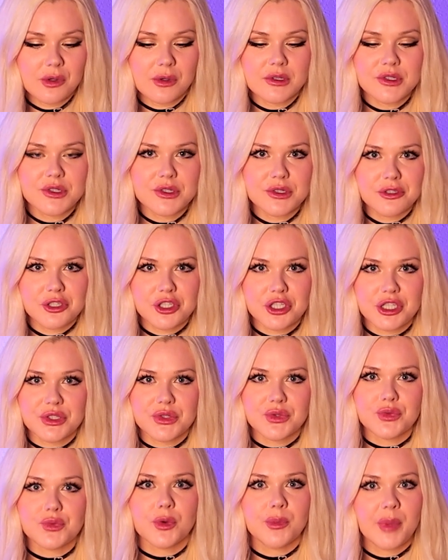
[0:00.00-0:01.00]
who also
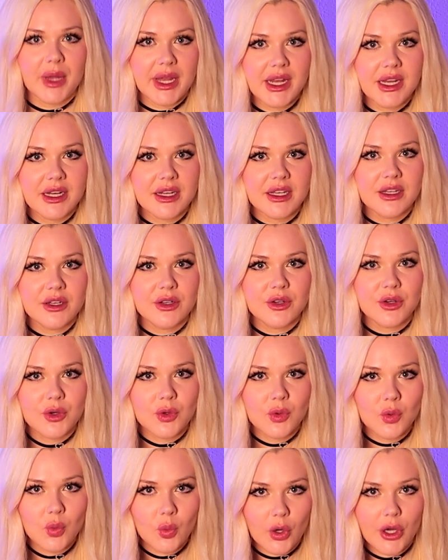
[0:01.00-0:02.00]
just repeated
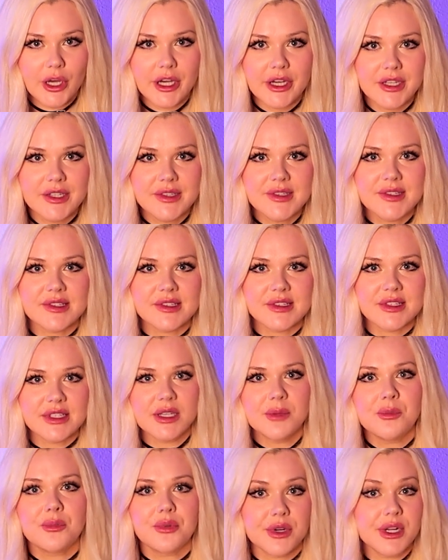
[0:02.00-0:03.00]
words
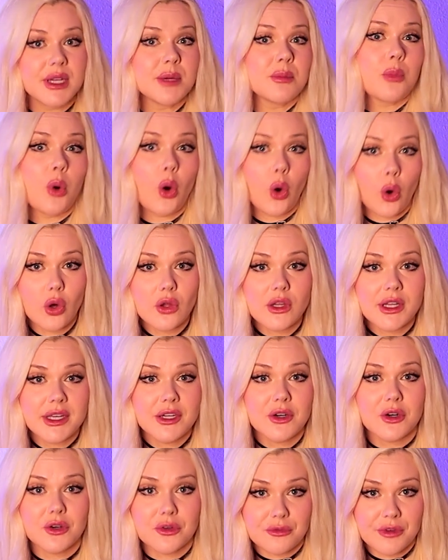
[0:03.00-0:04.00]
did pretty
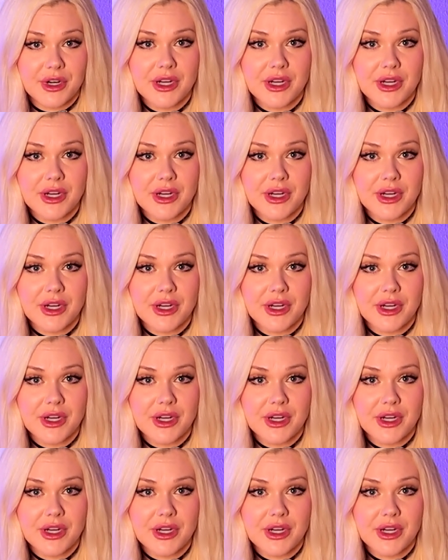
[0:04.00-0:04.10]
poorly on